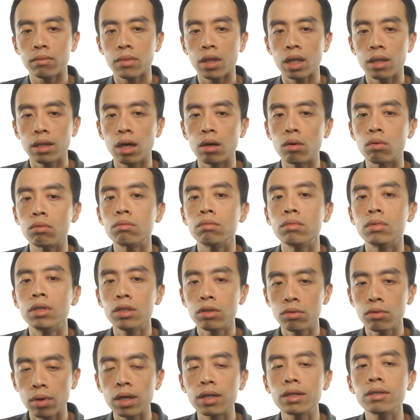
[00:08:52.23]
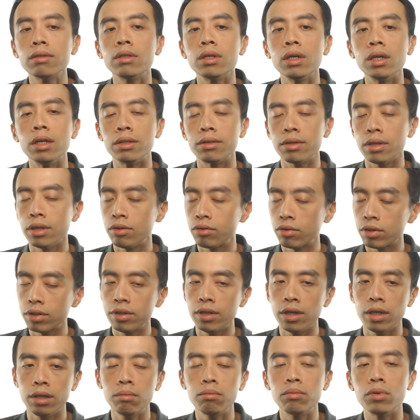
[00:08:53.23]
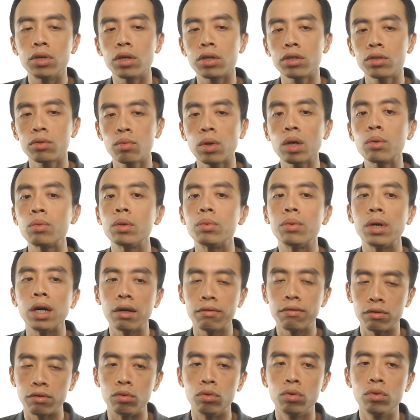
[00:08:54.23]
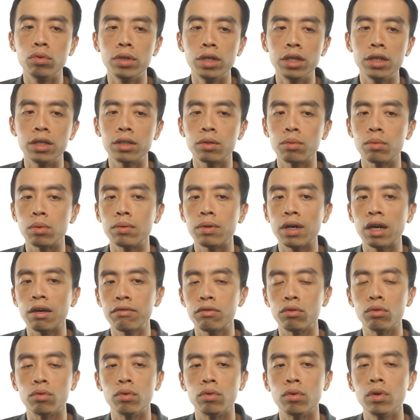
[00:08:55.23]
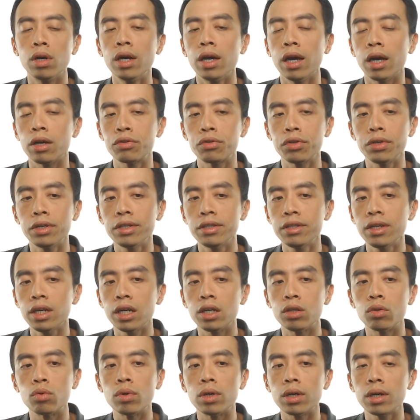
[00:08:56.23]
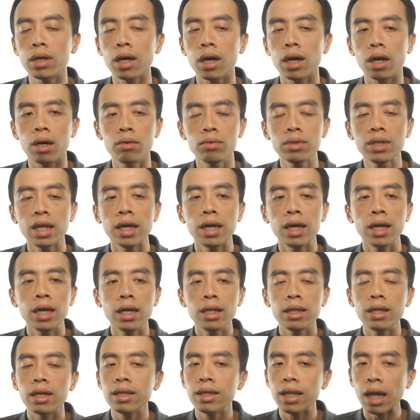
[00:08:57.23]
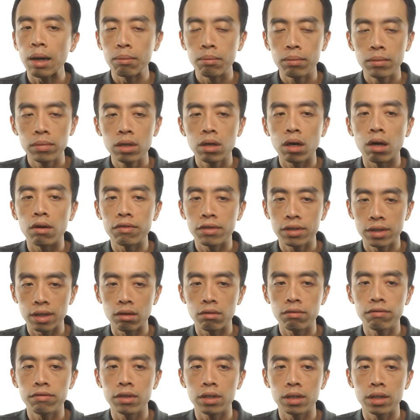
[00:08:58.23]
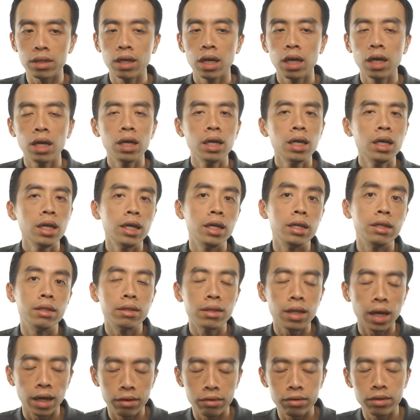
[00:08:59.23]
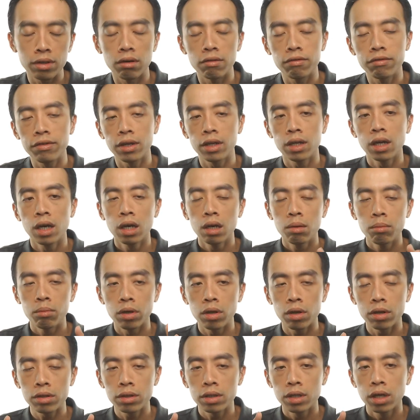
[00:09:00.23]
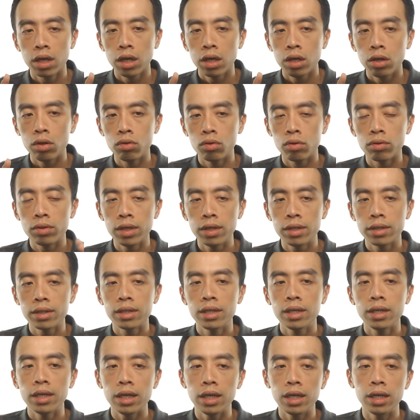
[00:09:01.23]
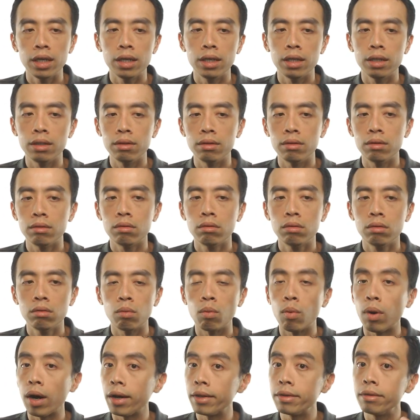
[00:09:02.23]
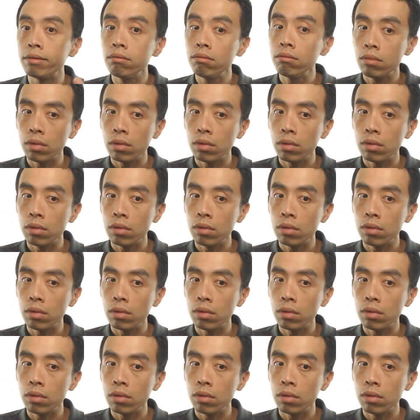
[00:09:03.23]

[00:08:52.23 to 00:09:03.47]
Now, this one is interesting because what we will have to do is we will have to actually take into account the number of sulfur in thiosulfate. Because you notice in 1,